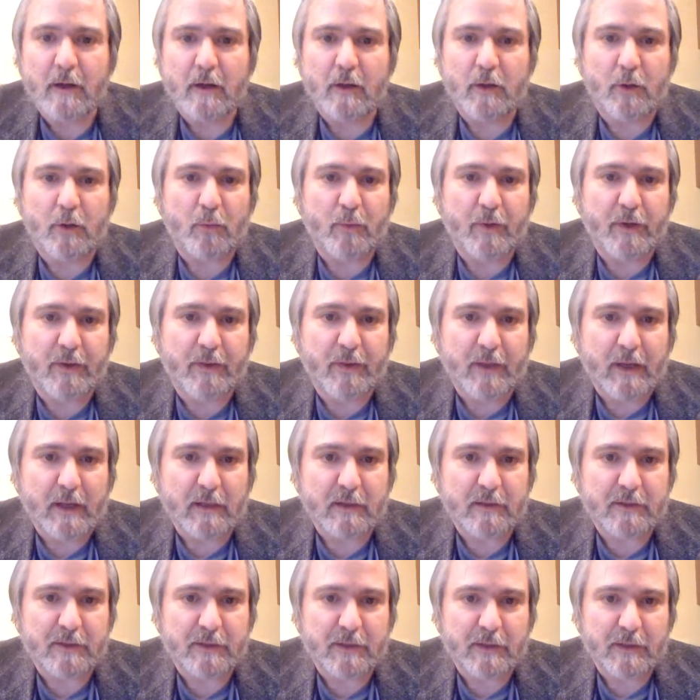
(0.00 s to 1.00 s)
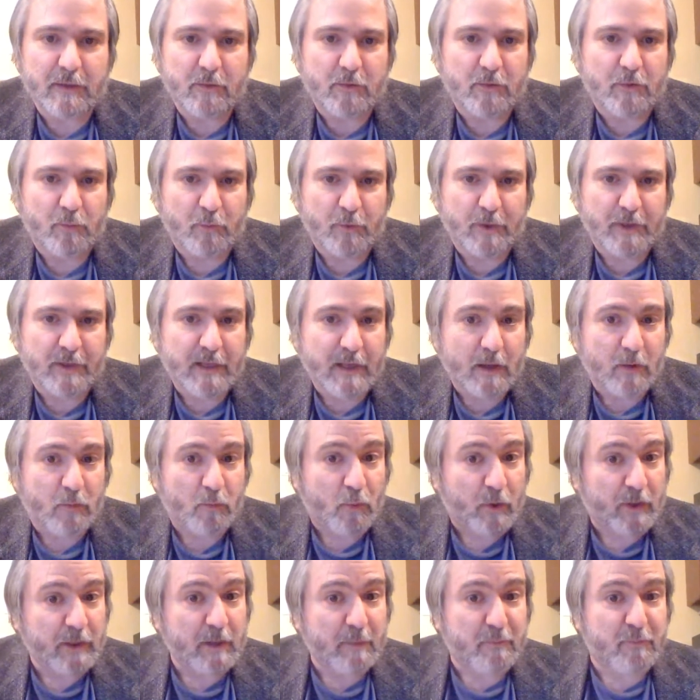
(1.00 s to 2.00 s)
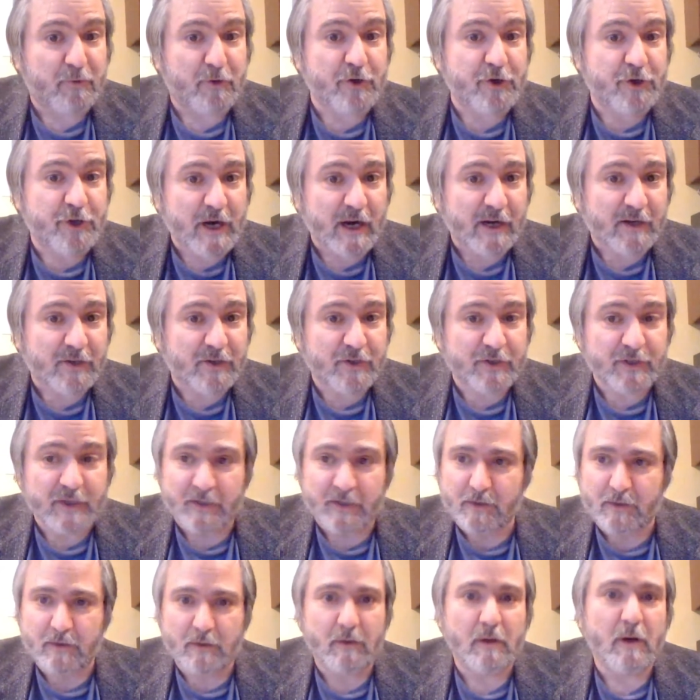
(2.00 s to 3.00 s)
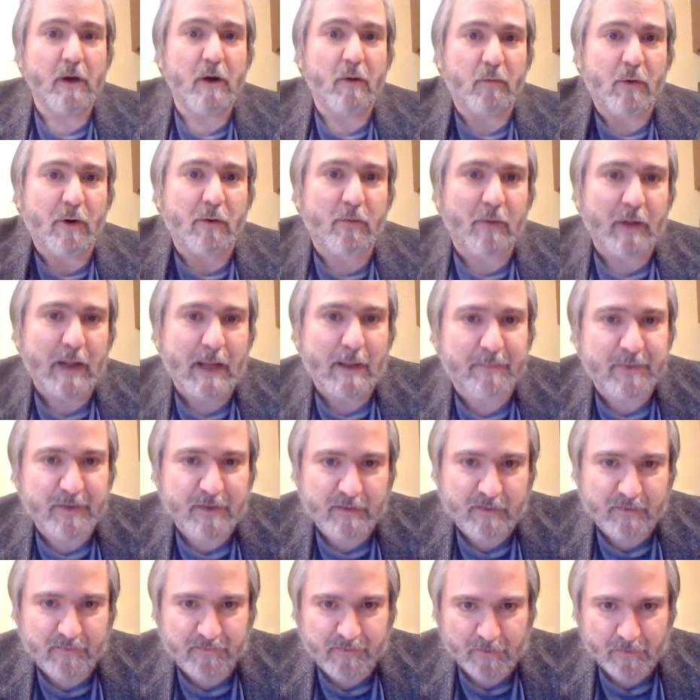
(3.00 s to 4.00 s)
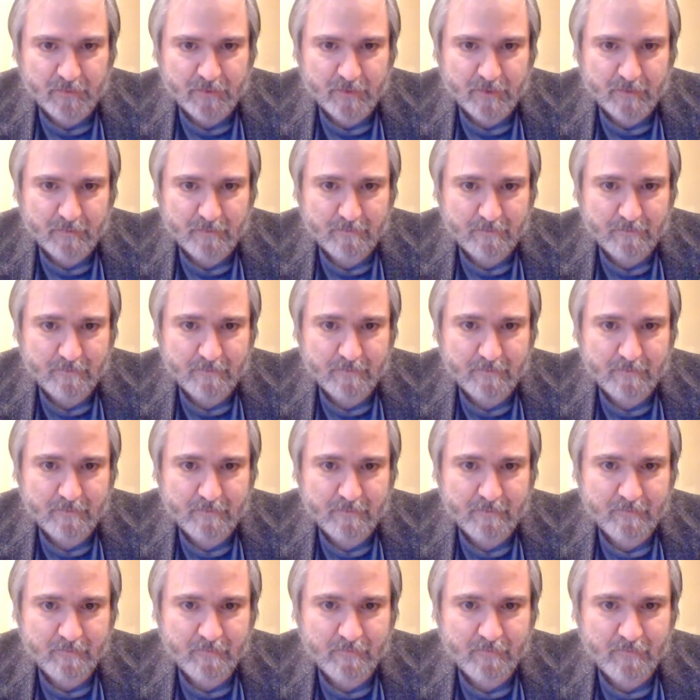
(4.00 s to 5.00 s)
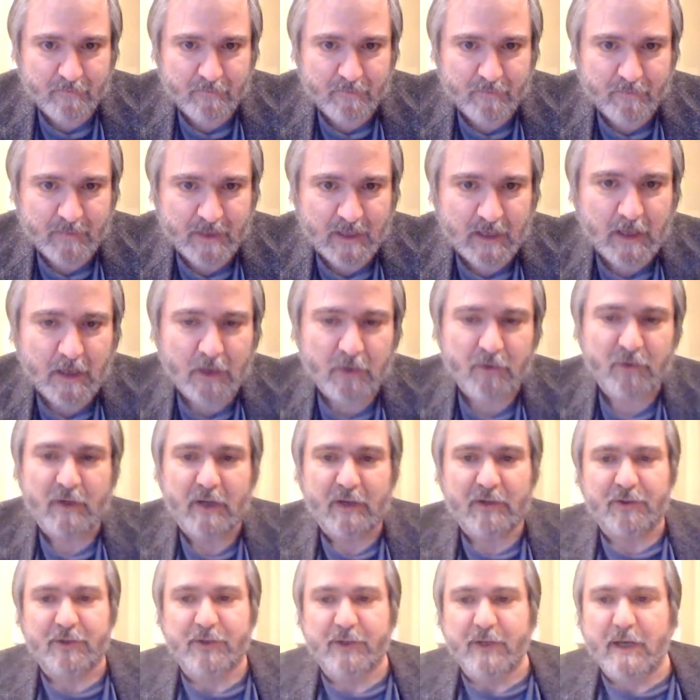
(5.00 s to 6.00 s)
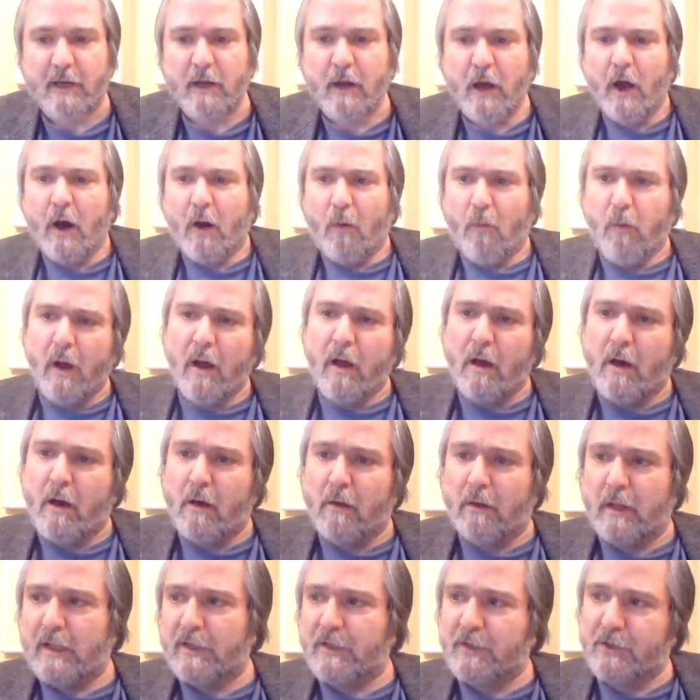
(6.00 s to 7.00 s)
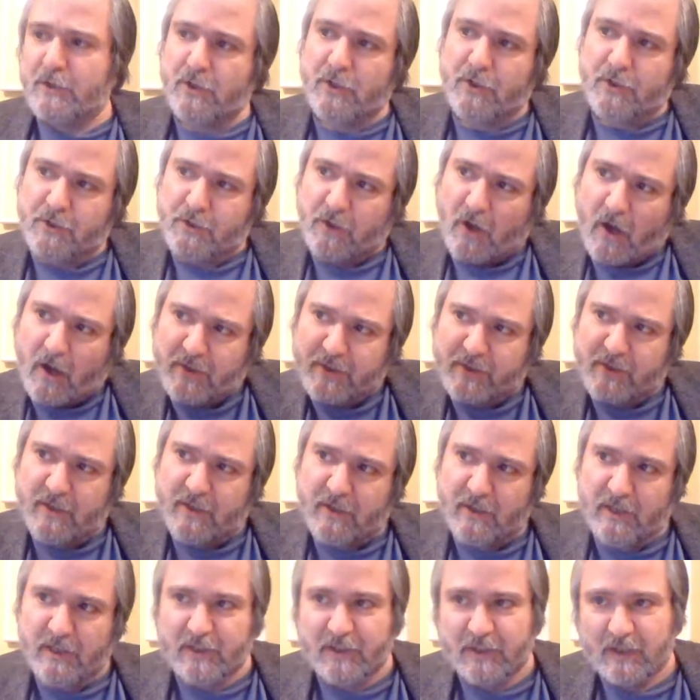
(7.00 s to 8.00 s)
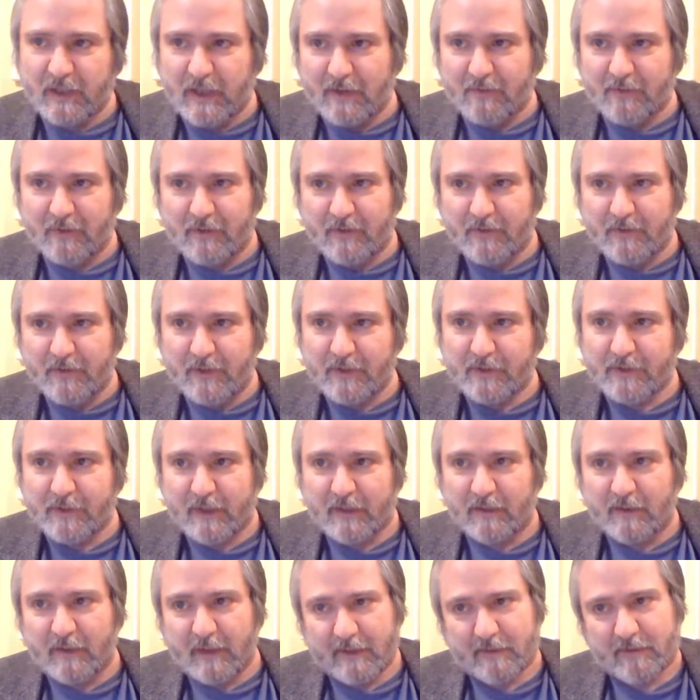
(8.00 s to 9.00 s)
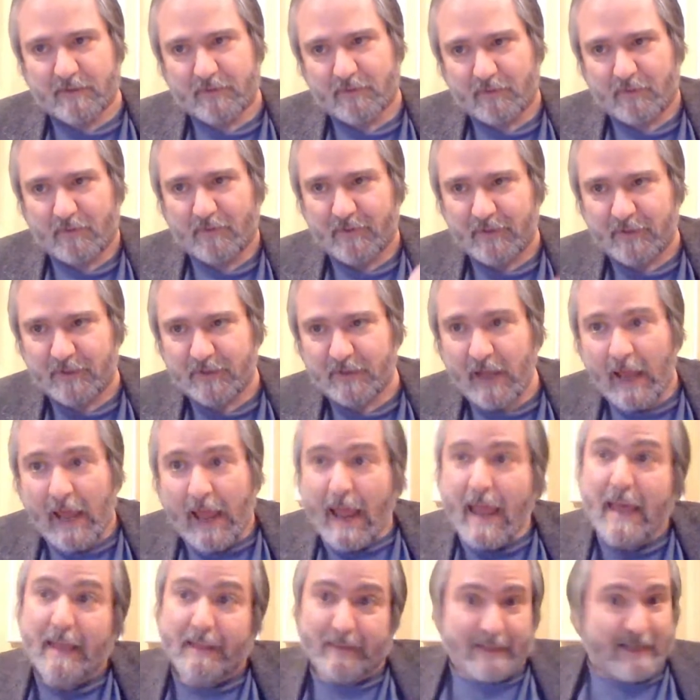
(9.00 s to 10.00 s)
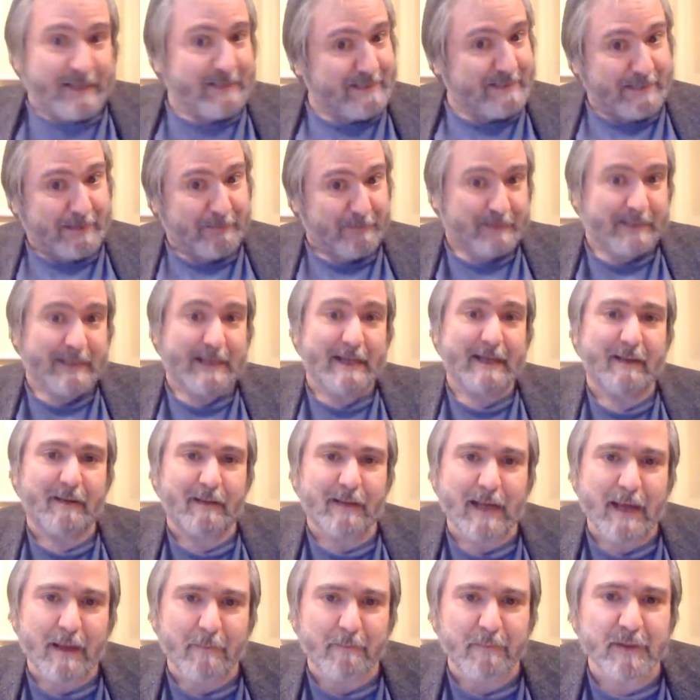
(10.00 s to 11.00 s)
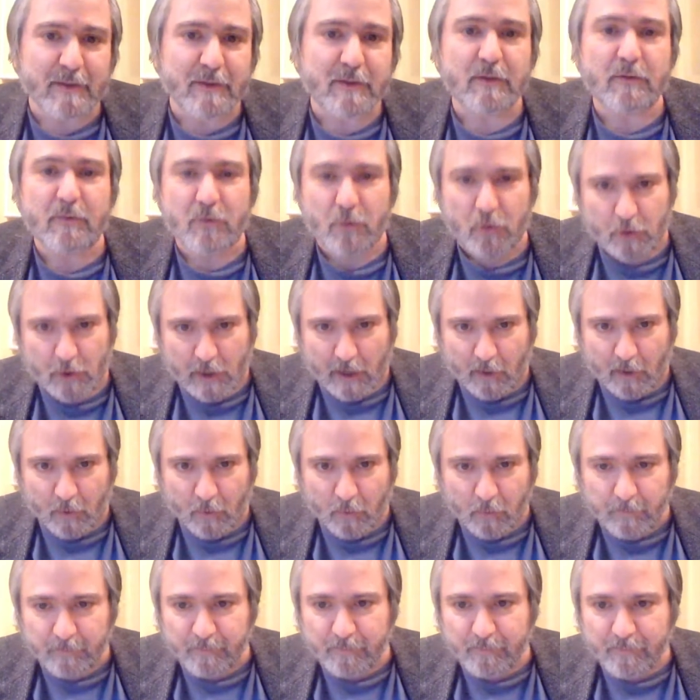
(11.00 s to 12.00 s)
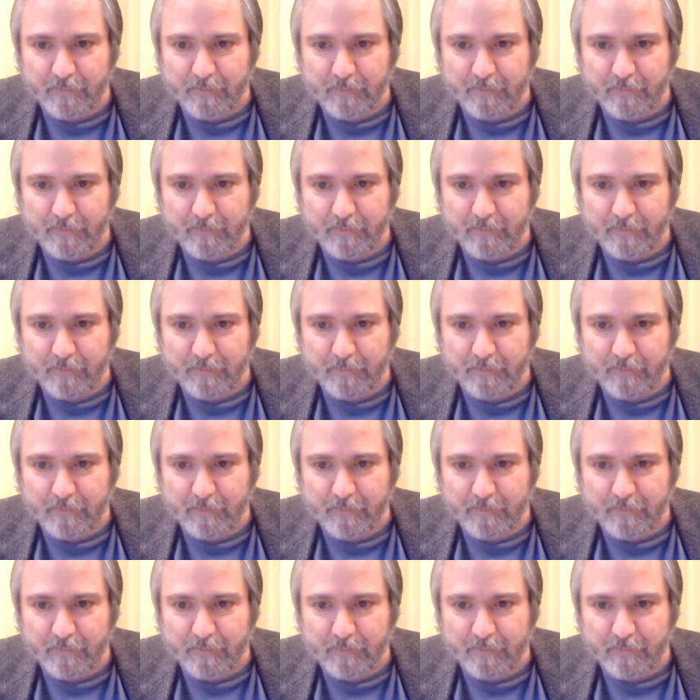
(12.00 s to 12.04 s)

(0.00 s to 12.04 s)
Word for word: do we then see, do we then run the projection as to what will happen in the future? We're not just saying, well, let's just toss in this level of this and let's throw in this and let's see what the hell happens. No.